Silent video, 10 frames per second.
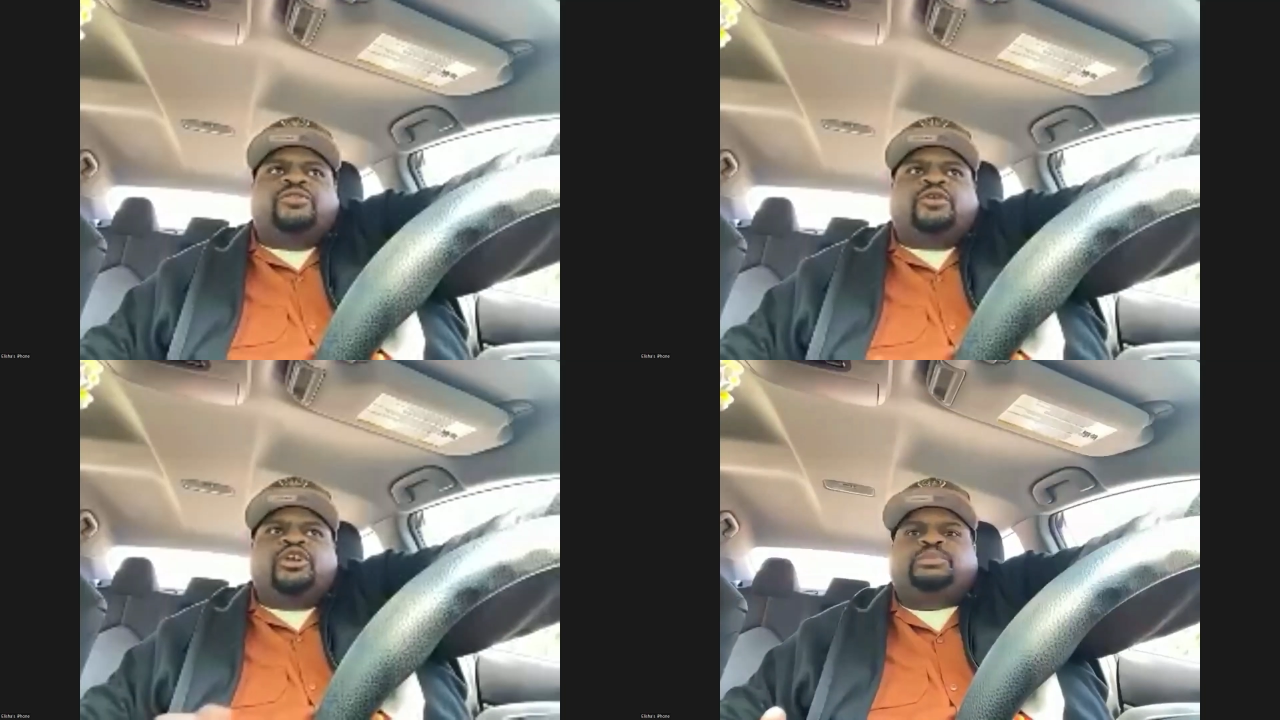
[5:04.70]

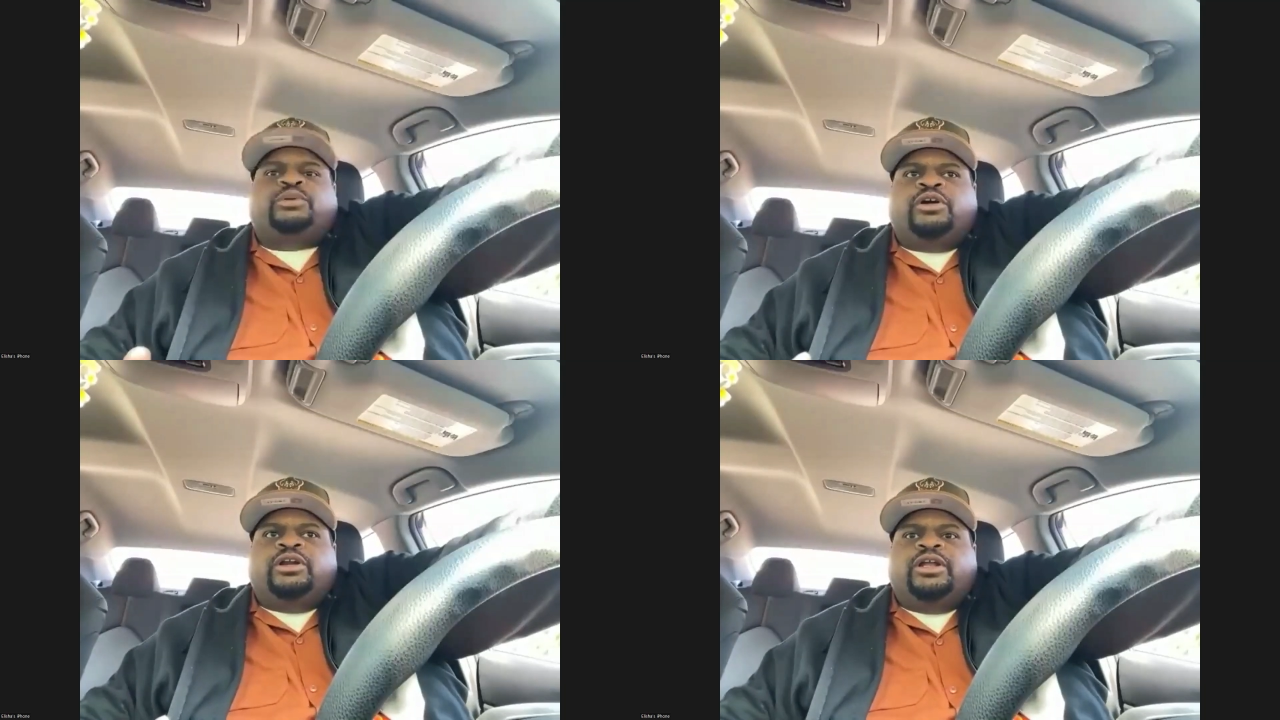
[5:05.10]
first
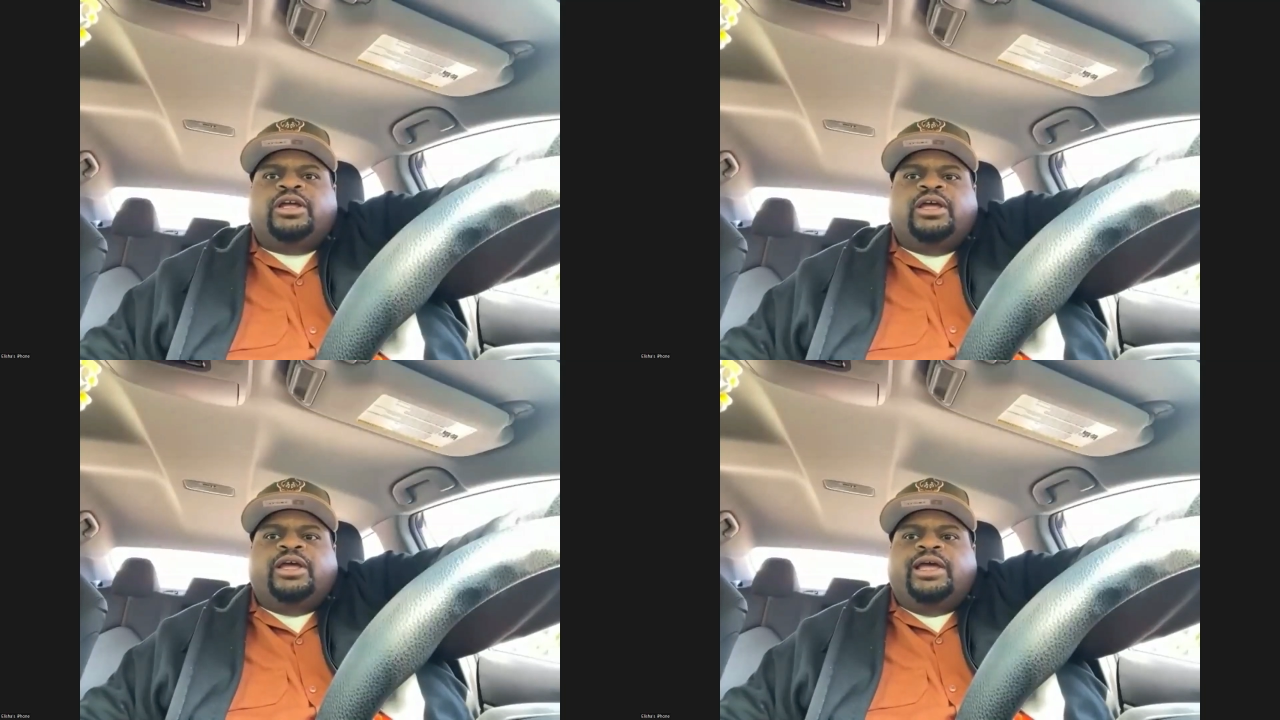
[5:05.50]
part
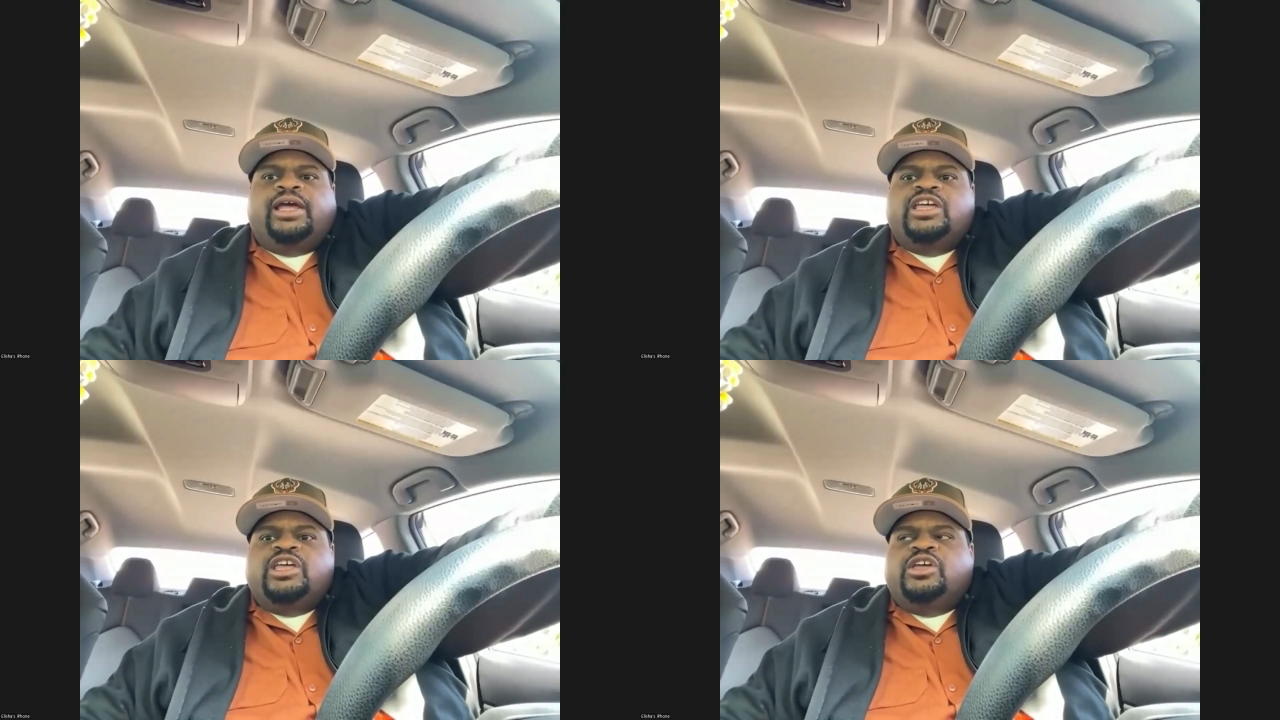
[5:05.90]

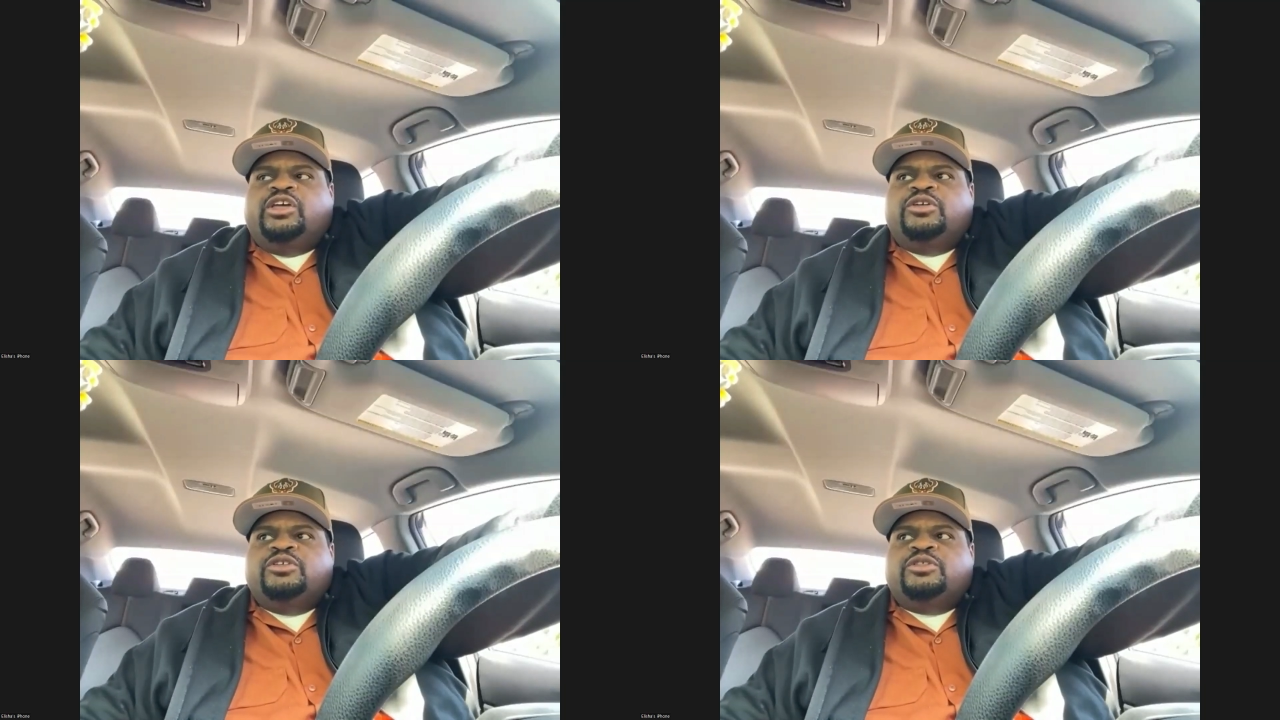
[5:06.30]

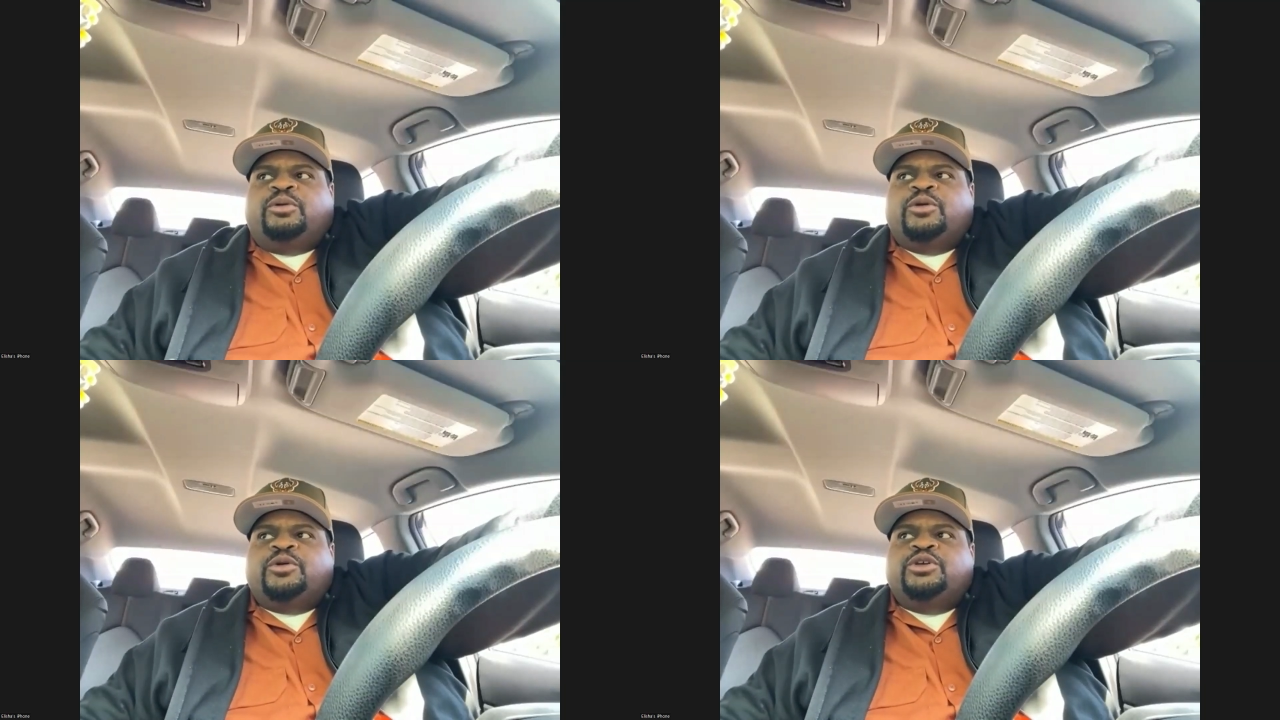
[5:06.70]
the
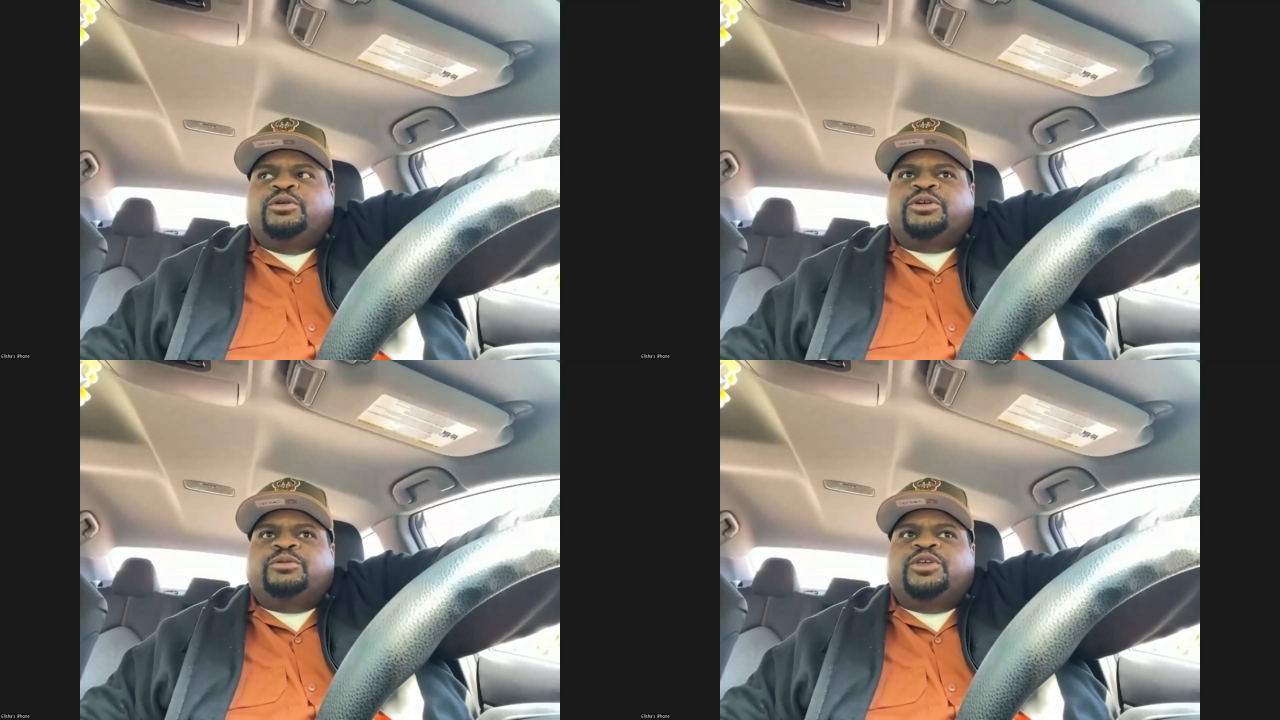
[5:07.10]
part where you
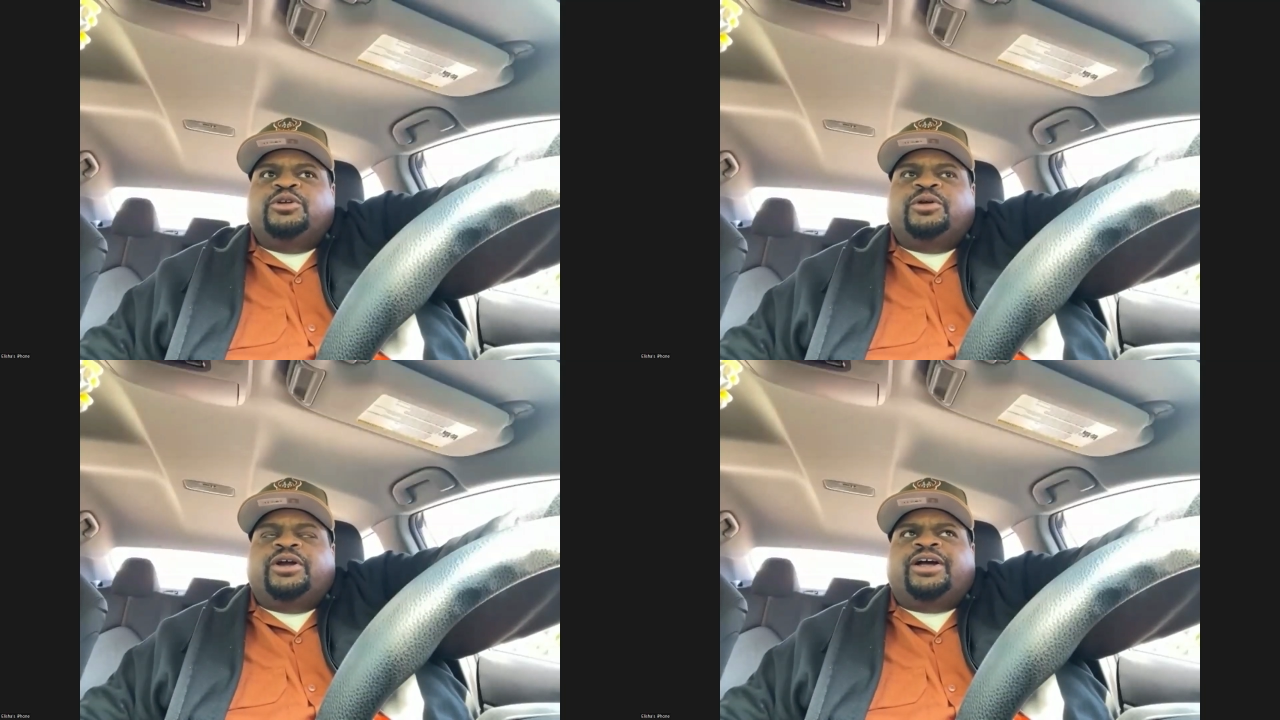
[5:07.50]
were when
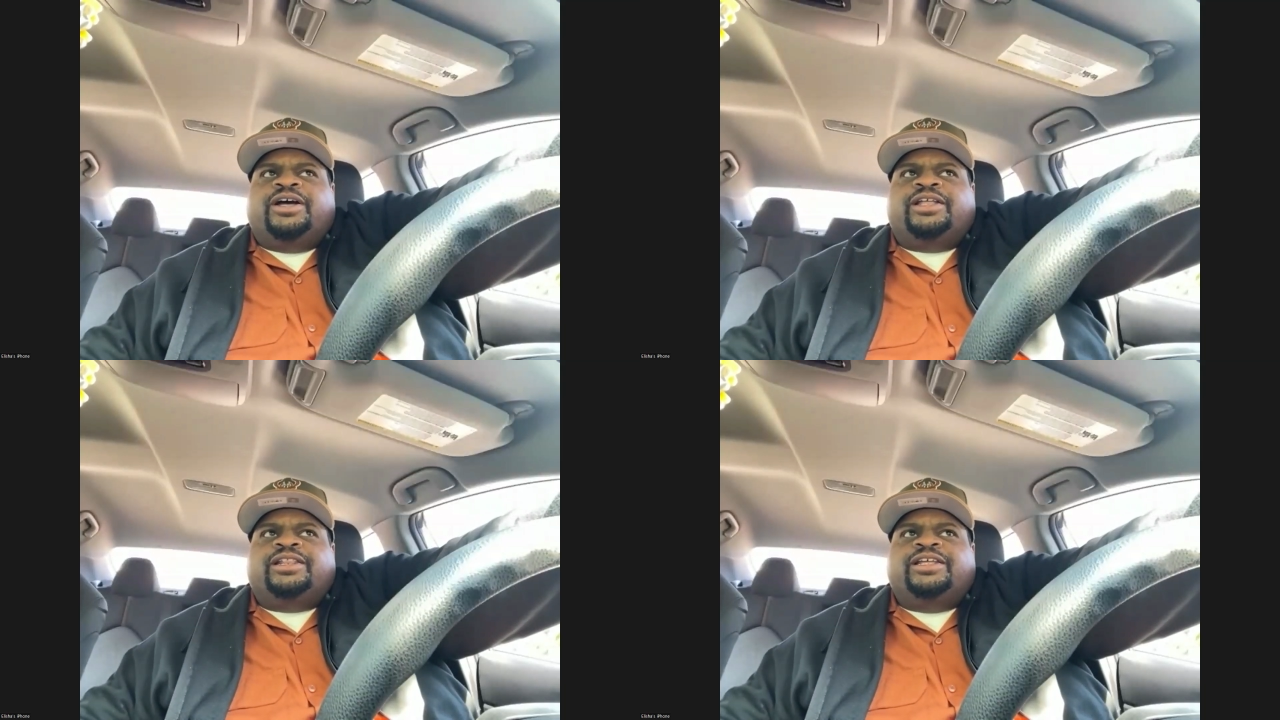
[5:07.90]
you were
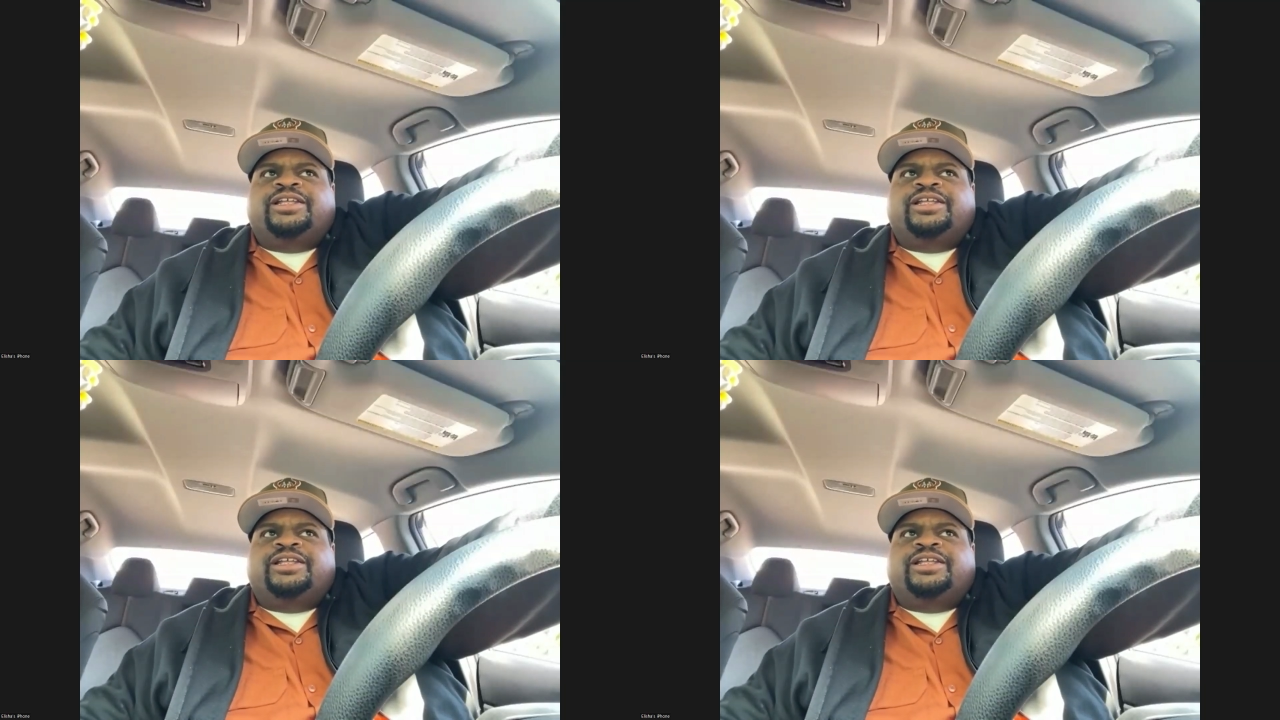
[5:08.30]
uh,